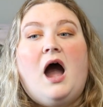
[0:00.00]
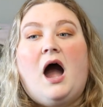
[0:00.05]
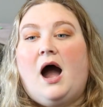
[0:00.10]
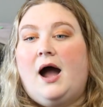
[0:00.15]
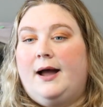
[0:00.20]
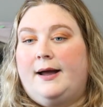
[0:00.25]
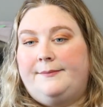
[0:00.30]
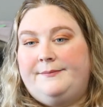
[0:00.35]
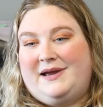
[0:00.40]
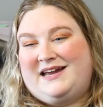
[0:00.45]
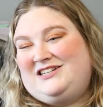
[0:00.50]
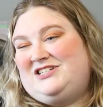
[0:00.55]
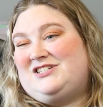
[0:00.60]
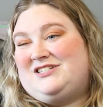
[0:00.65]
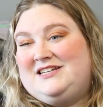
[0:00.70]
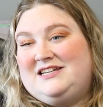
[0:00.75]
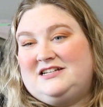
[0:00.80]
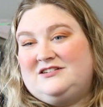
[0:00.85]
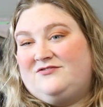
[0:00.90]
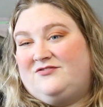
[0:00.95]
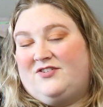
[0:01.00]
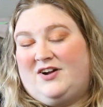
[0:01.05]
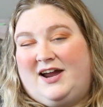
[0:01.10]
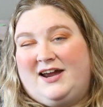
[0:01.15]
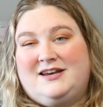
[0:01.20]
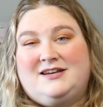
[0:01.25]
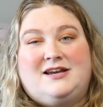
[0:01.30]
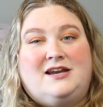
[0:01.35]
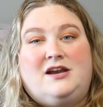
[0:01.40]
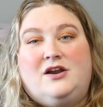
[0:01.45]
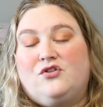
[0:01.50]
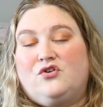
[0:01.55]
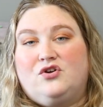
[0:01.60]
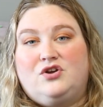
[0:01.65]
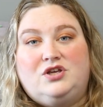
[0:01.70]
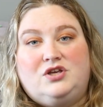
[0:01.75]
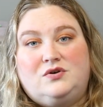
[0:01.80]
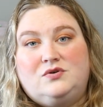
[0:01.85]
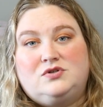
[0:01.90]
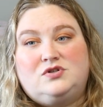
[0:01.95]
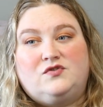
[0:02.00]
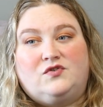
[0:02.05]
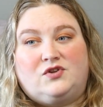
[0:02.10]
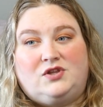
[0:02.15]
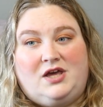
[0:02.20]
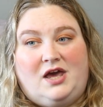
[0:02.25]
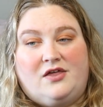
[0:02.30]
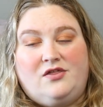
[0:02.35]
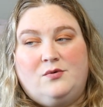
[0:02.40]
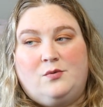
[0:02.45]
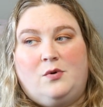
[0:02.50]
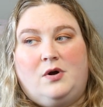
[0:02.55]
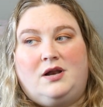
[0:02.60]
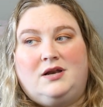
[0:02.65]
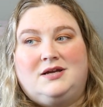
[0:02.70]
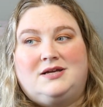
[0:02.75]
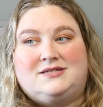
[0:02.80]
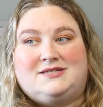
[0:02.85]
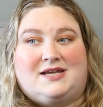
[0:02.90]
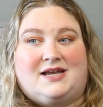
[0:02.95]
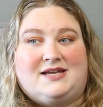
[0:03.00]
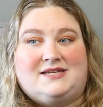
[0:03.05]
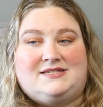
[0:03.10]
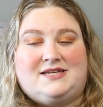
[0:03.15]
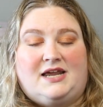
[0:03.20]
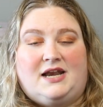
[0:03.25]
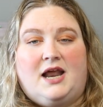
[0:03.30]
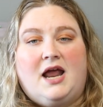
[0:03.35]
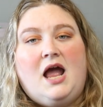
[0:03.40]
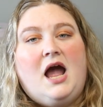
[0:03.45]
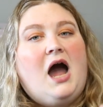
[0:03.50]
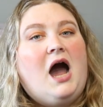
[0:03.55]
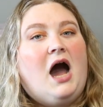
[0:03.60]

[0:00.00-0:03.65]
Um, I just need to find another use for the other one because like I said,